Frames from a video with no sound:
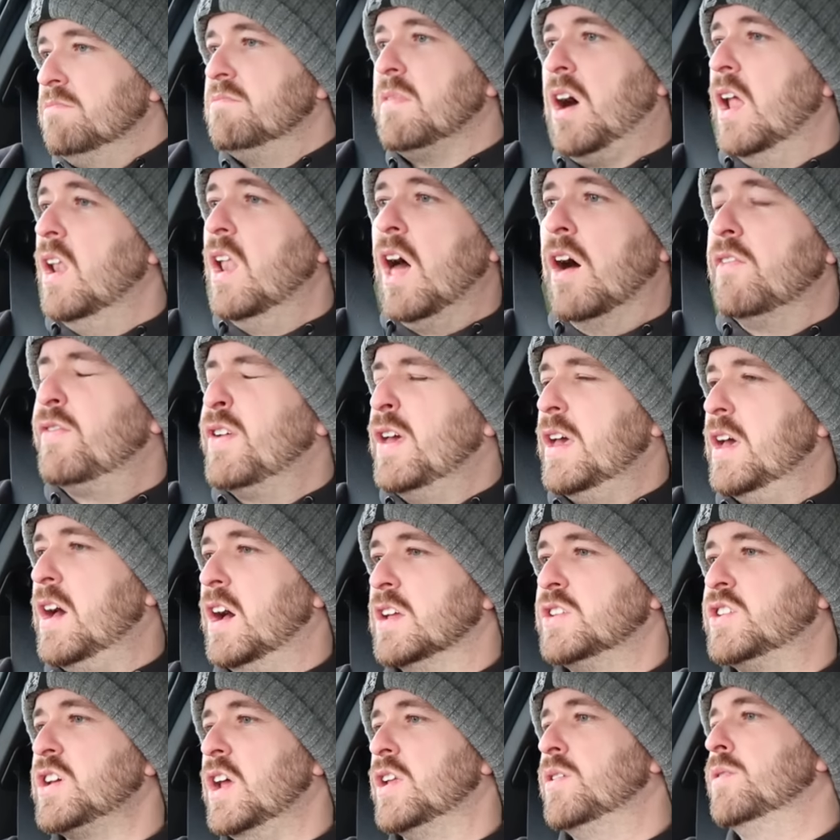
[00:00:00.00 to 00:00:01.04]
I love it.
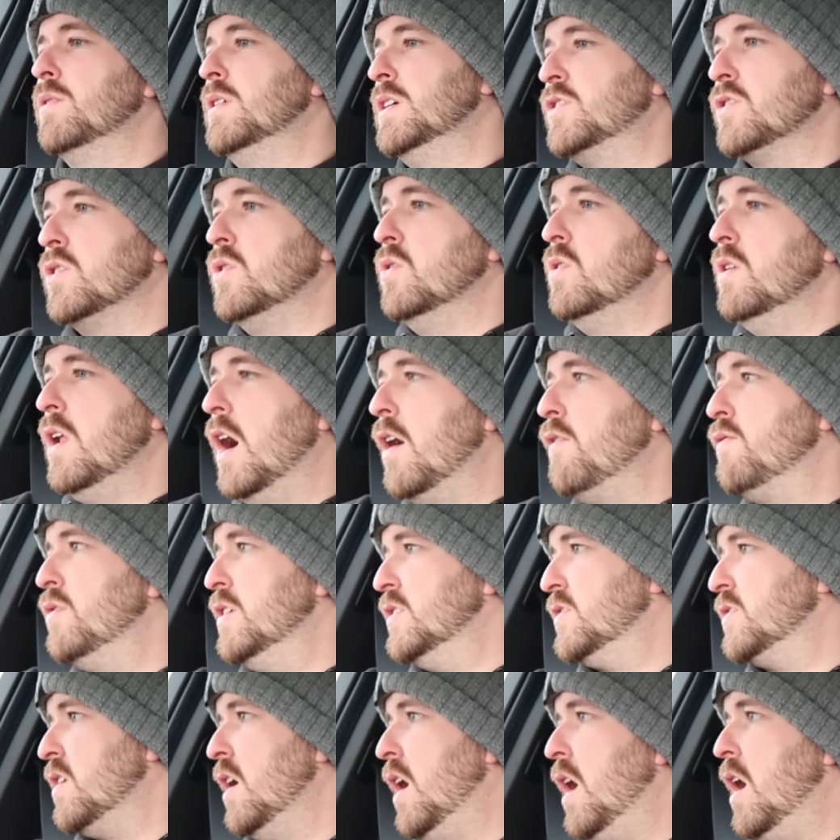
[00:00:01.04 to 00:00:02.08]
I genuinely do love
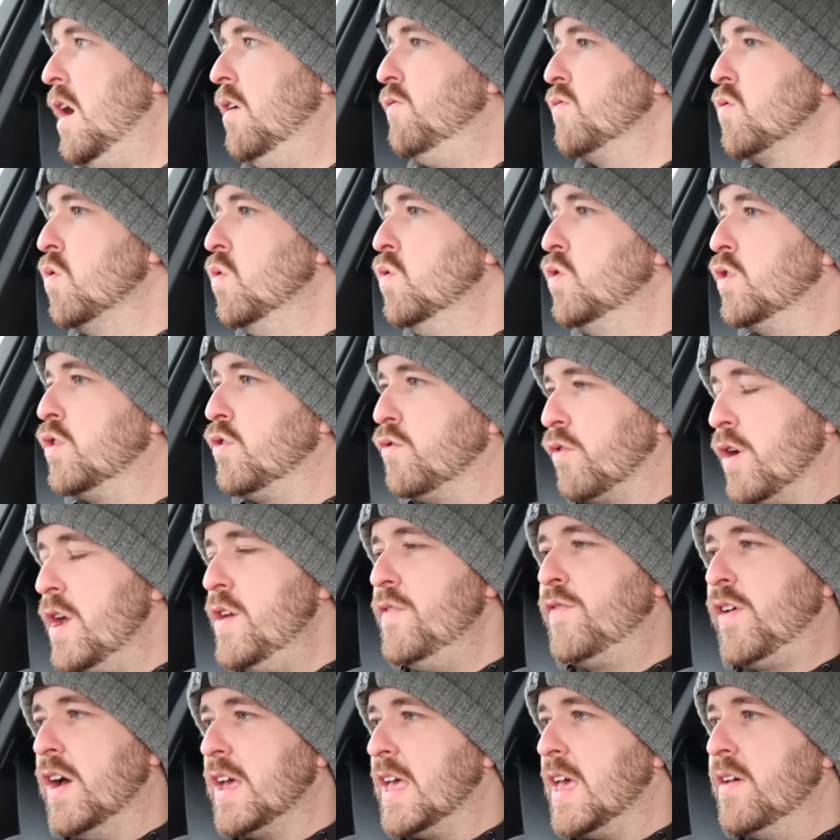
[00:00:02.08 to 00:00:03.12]
this car. For all the
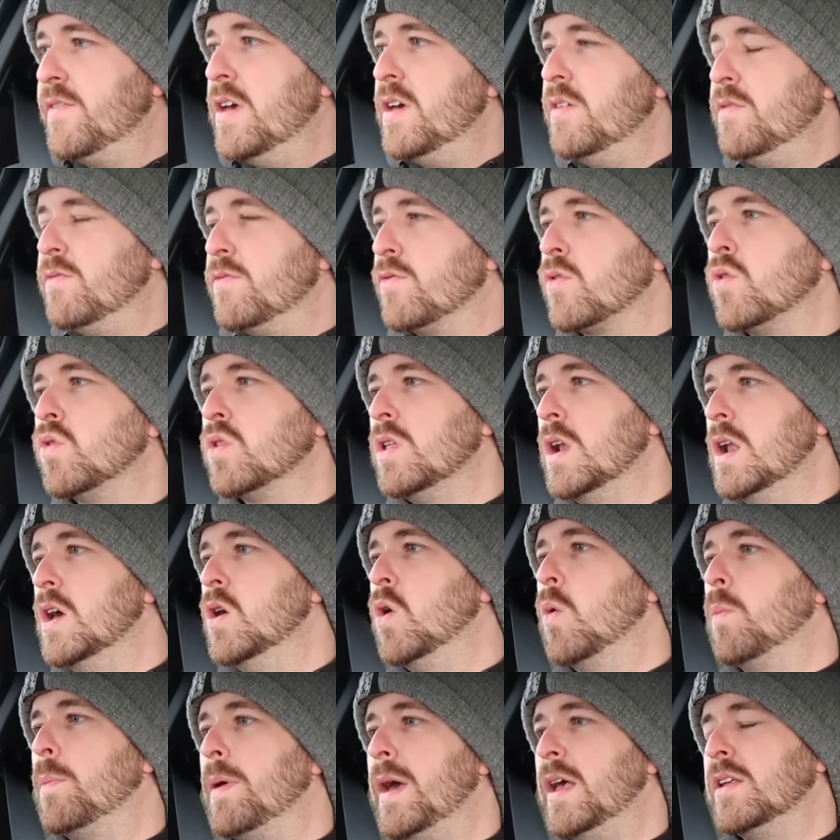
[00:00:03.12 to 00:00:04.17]
grief I give it, for all the
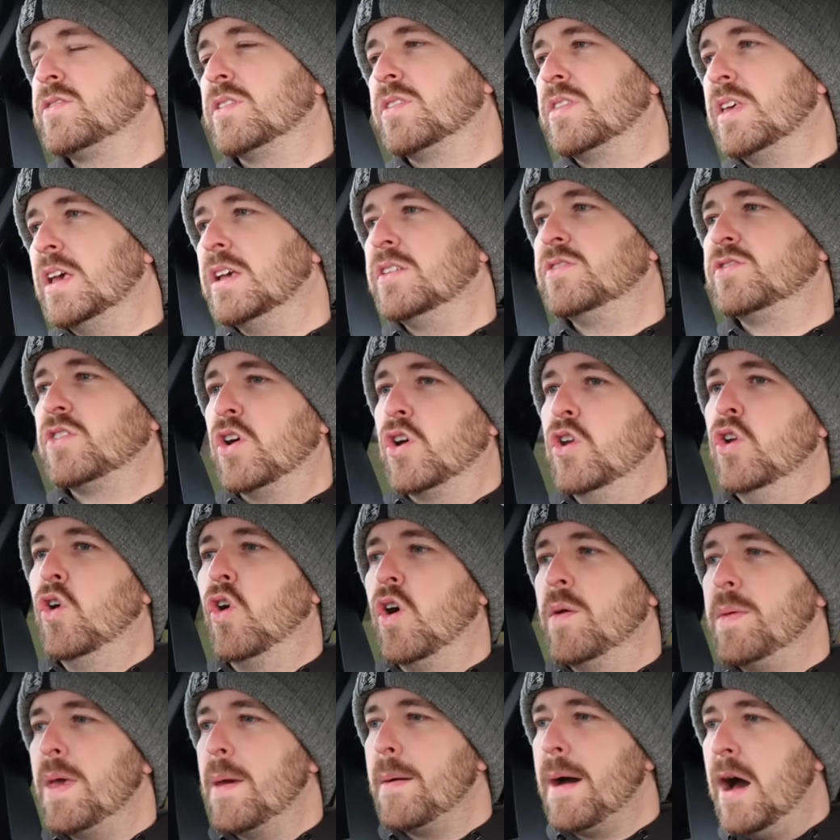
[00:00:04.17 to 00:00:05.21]
little bits of things that
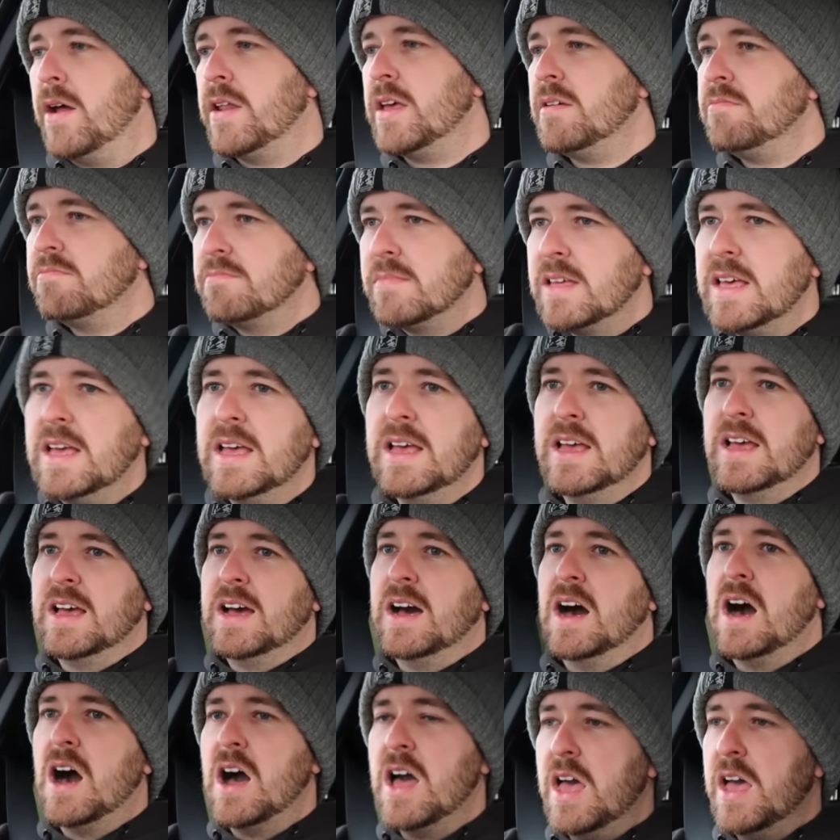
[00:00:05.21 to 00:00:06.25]
annoy me about it,
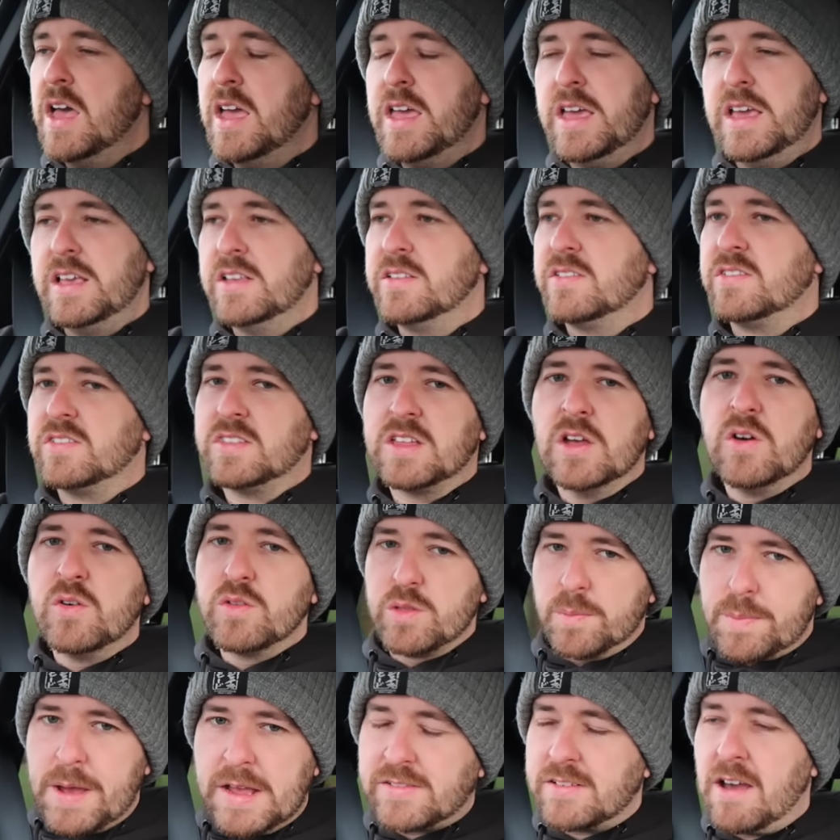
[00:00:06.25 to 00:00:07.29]
it is still
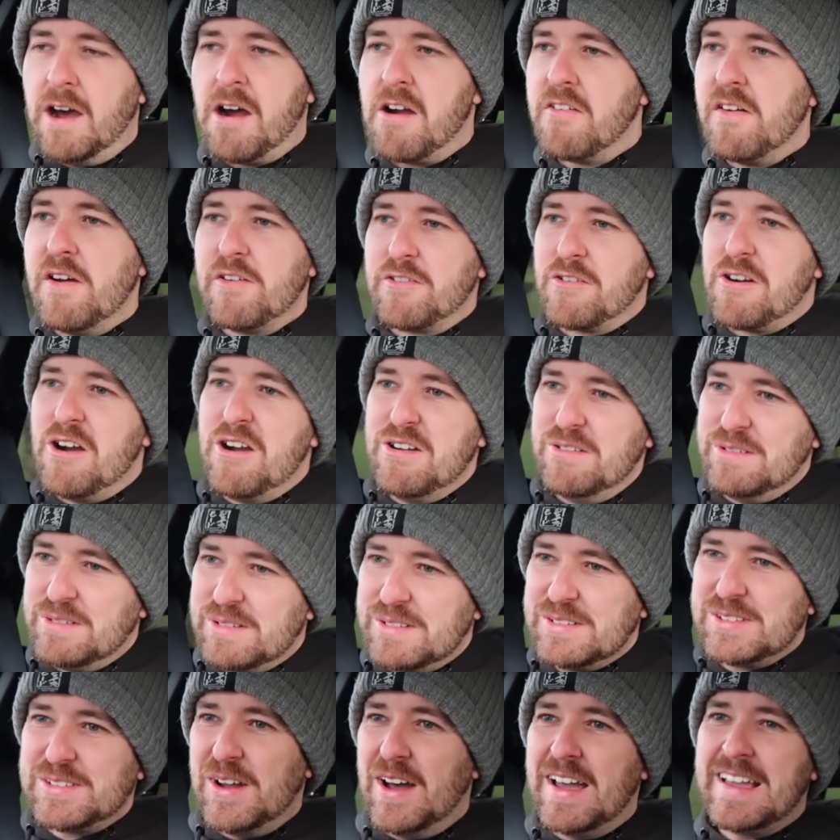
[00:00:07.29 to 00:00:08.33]
the best car I've ever
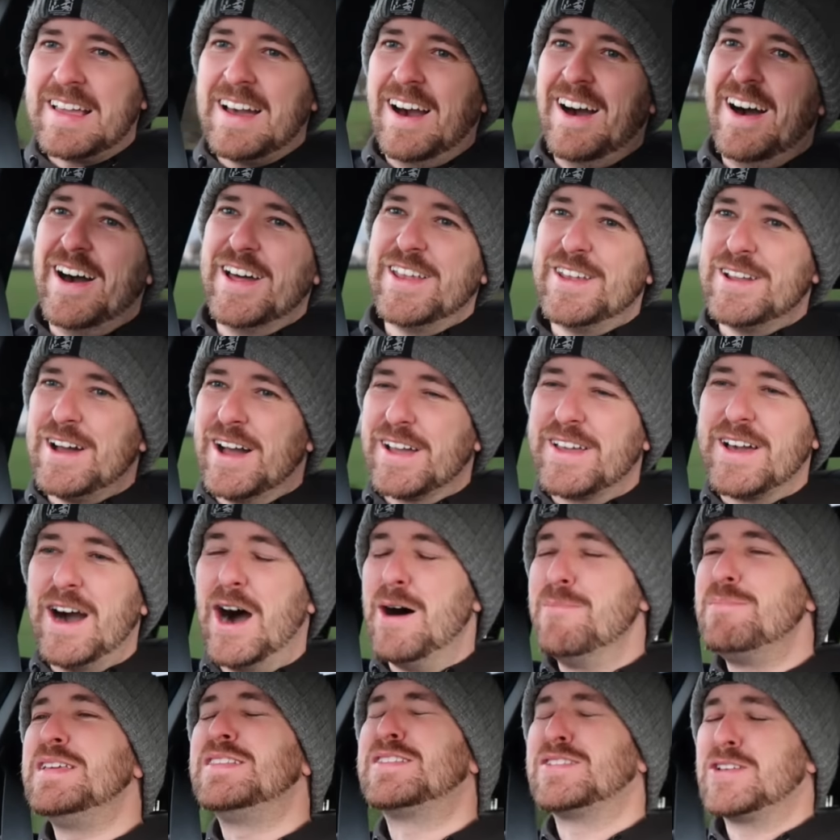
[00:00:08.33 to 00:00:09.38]
owned. So I
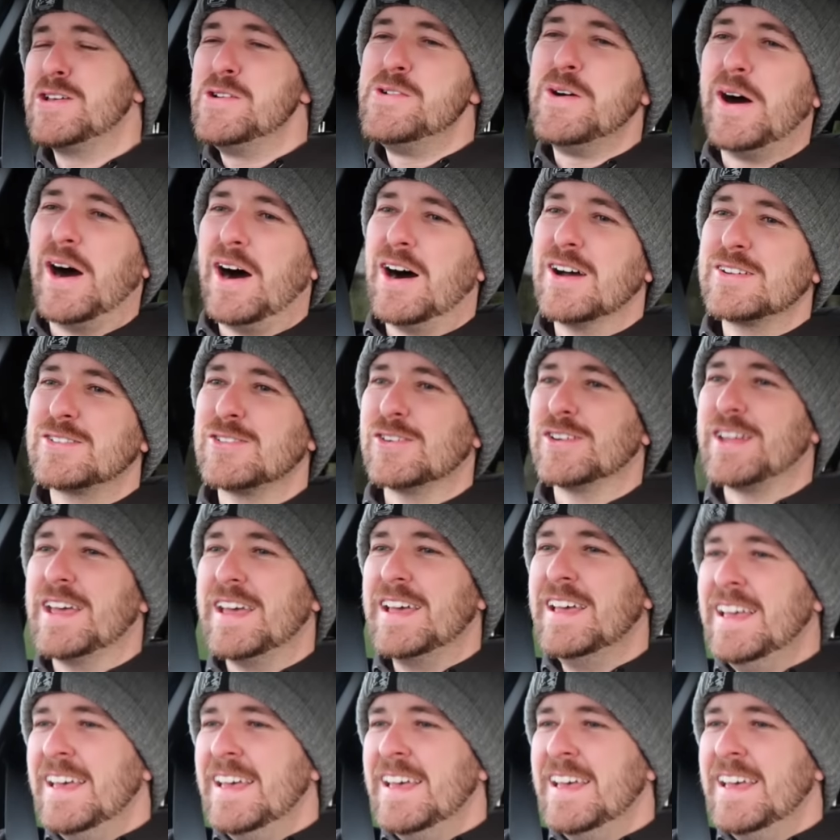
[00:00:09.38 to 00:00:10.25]
can't be too harsh on it.